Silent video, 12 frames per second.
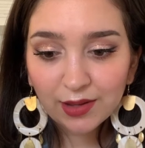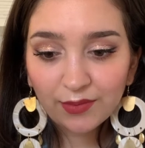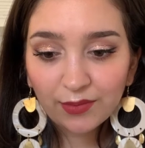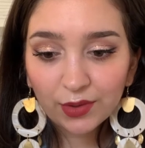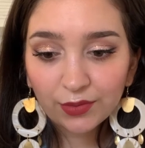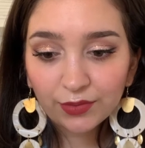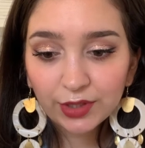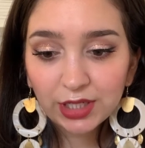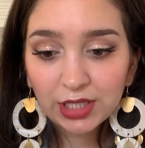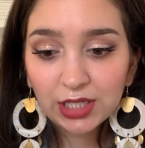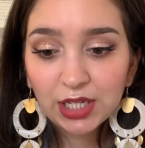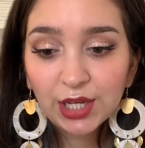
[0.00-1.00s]
feel
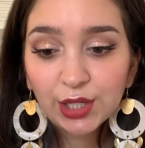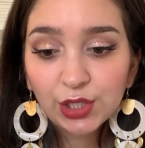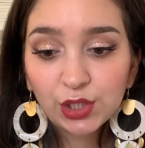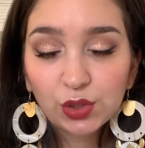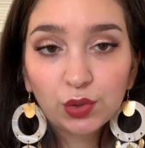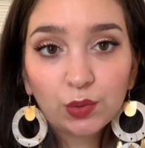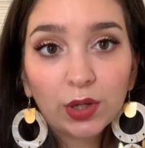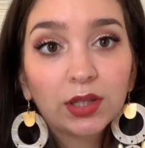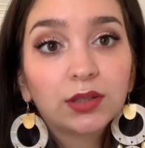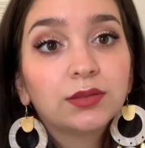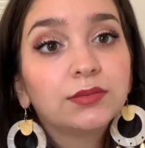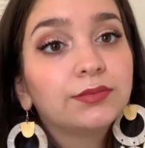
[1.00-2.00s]
free to
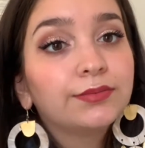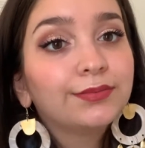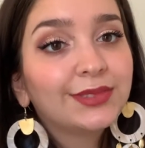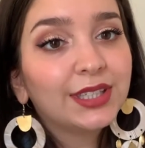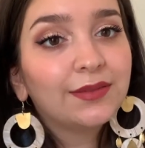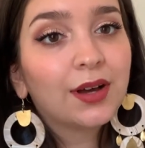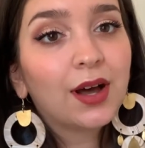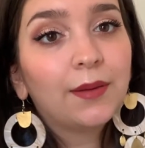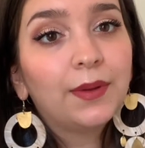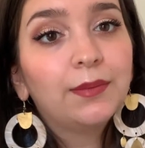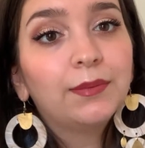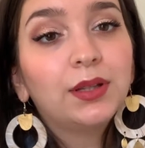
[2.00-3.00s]
leave a
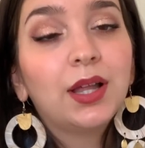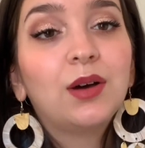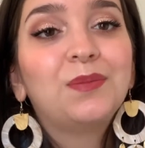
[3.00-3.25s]
comment below.